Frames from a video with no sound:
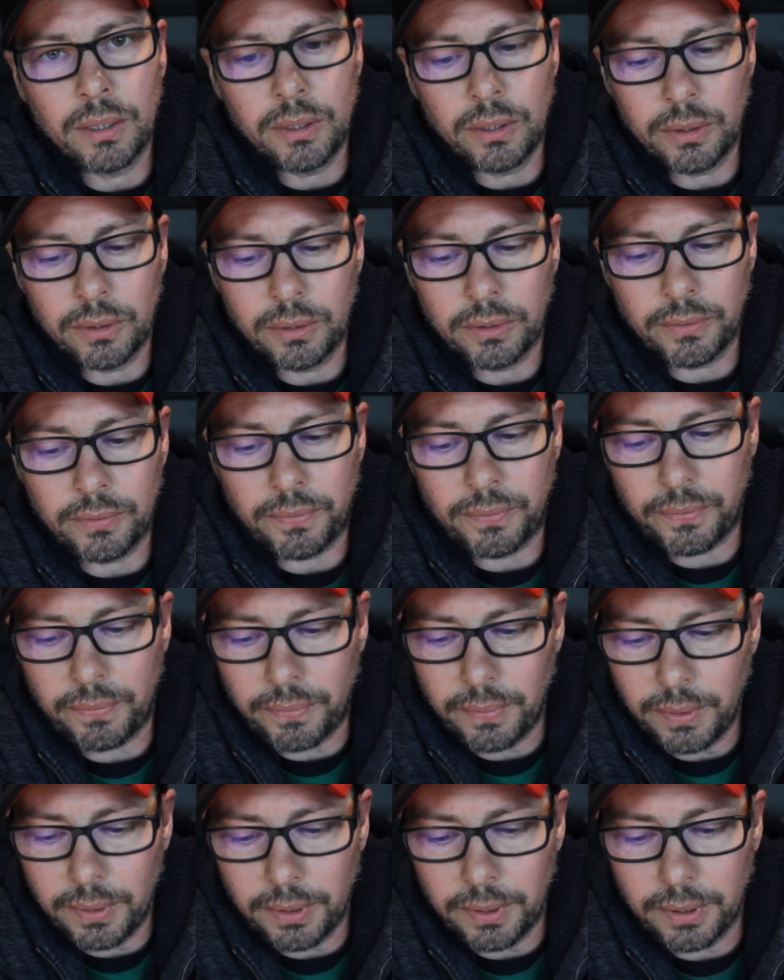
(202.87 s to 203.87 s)
you know,
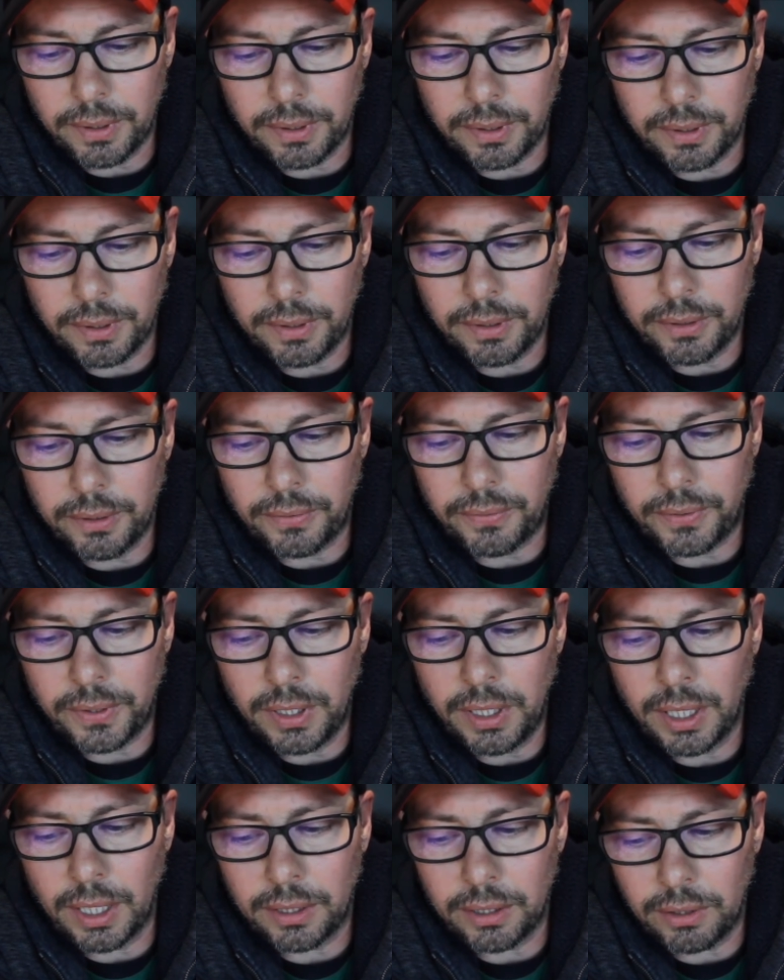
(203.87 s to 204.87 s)
the
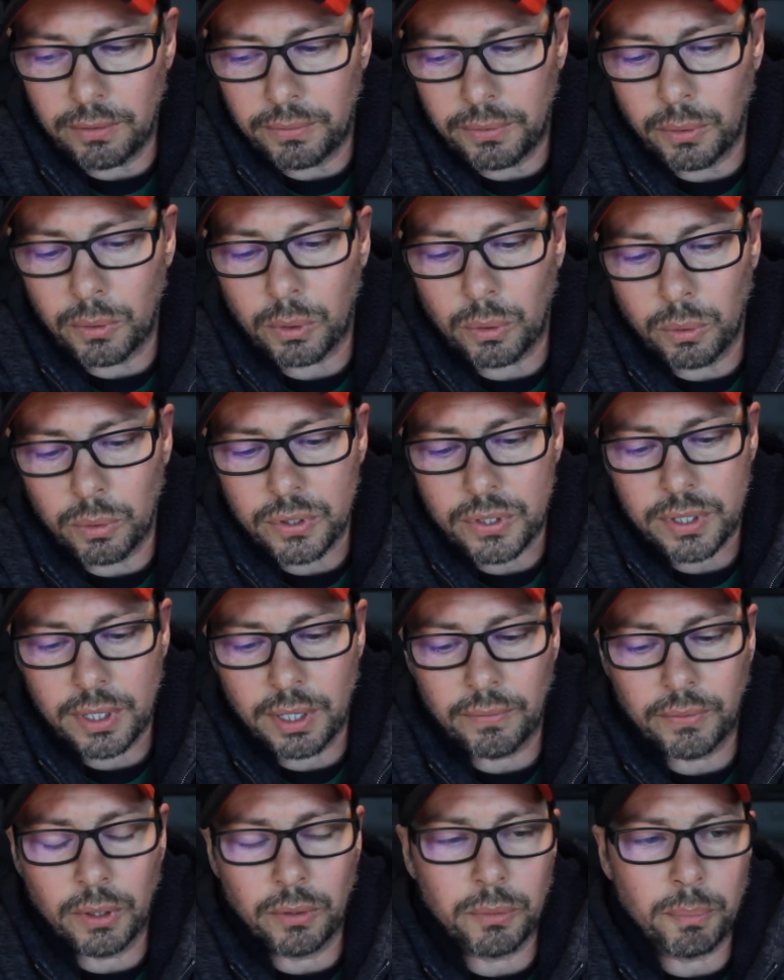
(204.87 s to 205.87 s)
free and informed
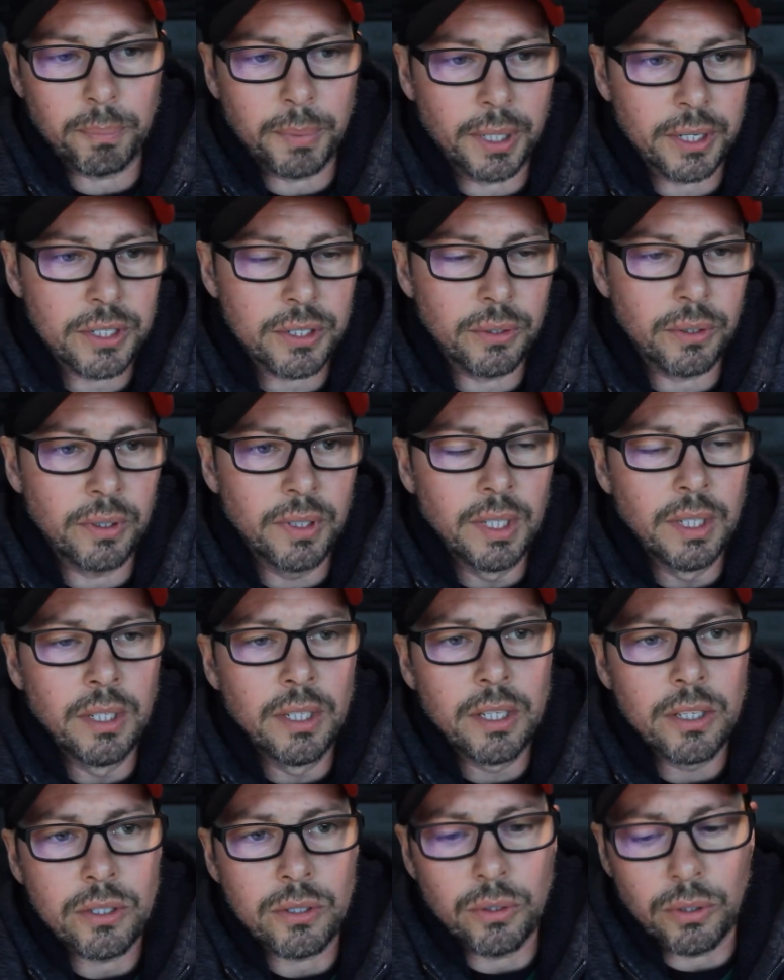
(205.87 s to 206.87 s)
consent of the person.
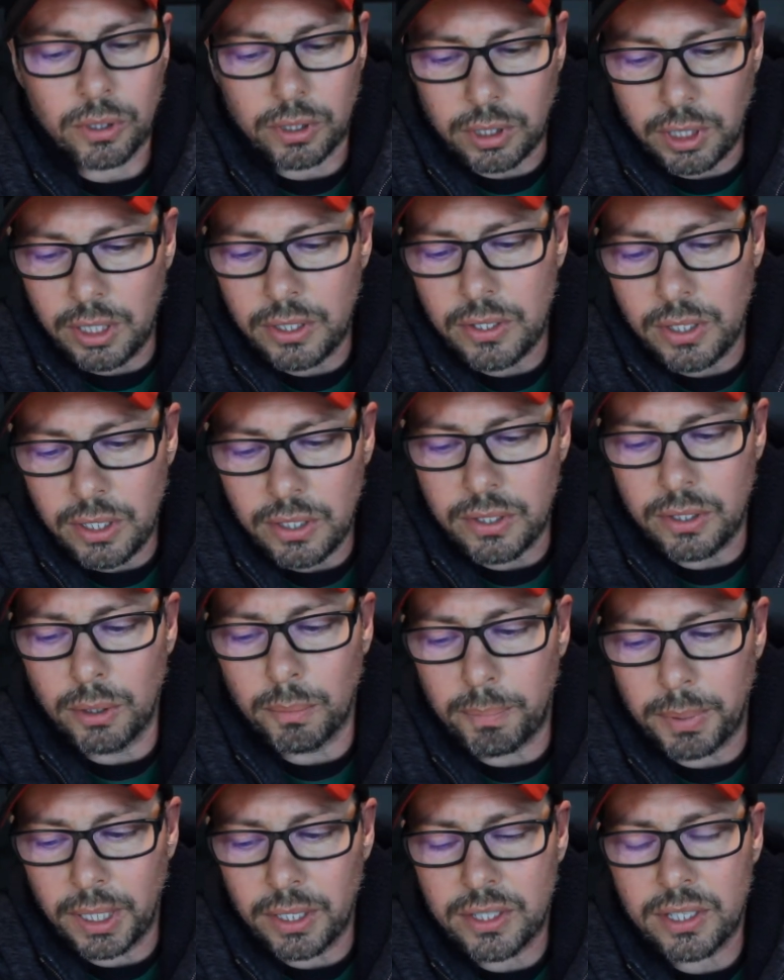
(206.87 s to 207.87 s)
So this is
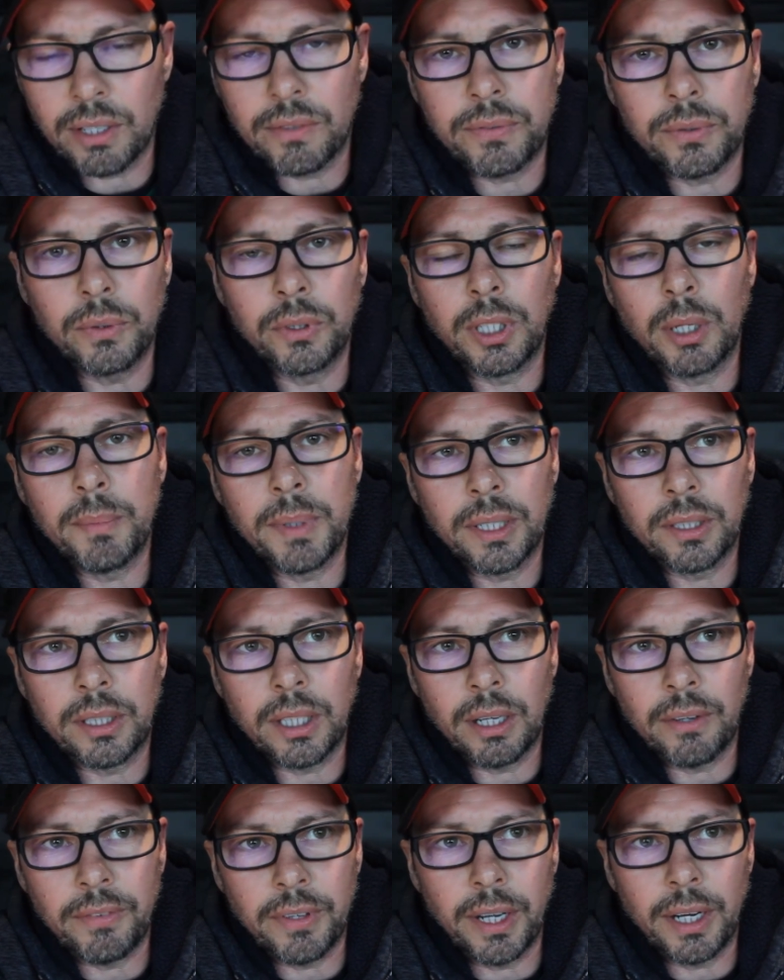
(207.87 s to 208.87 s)
the basic
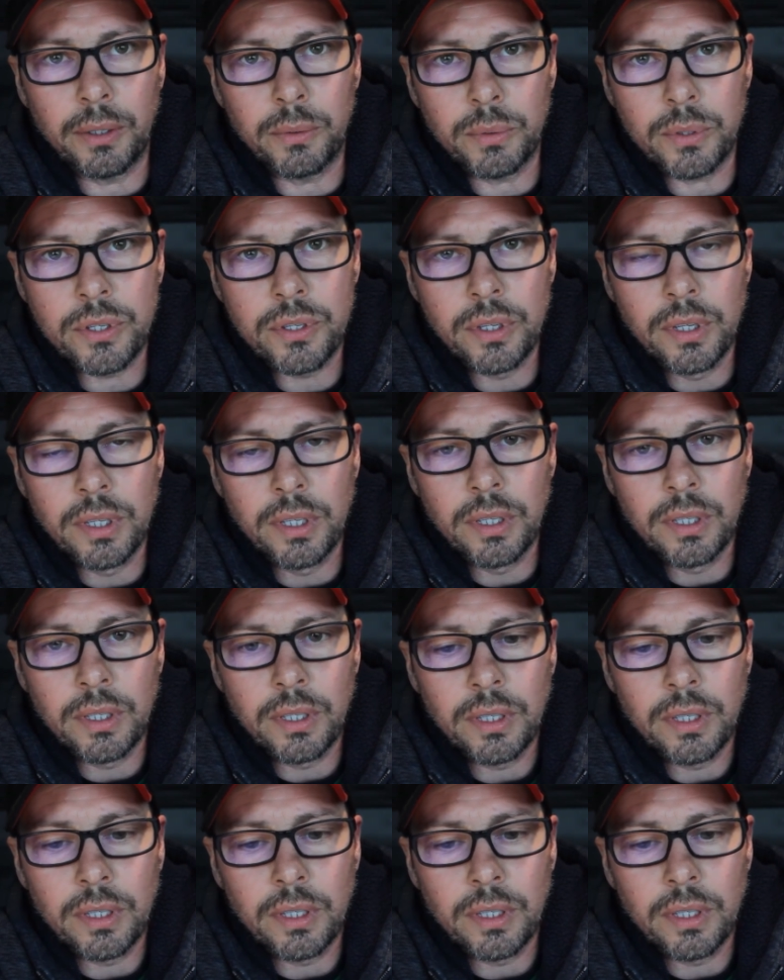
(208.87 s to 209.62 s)
fundamental values.